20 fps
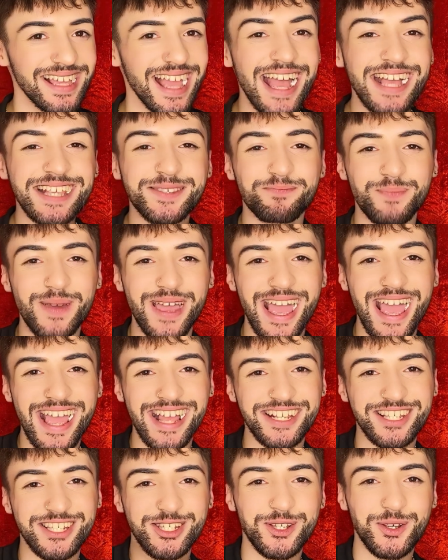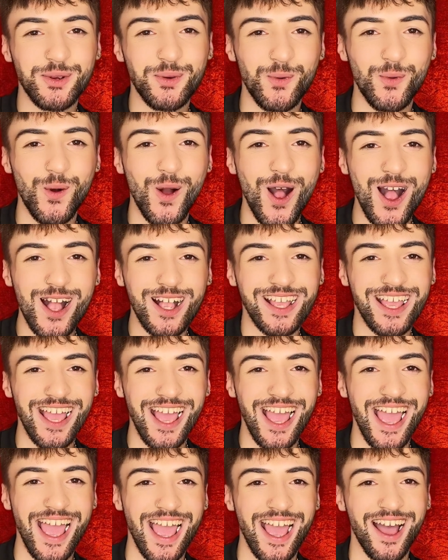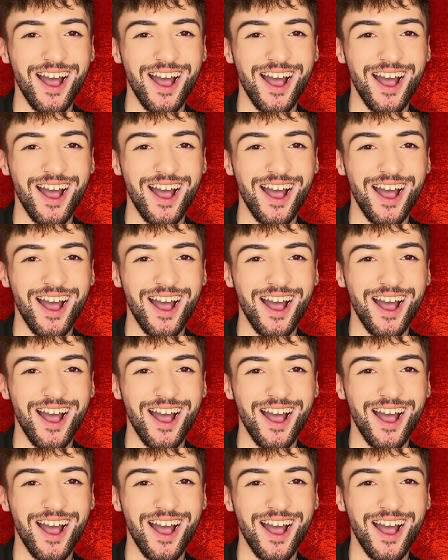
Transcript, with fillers: Yes, bitch, work it.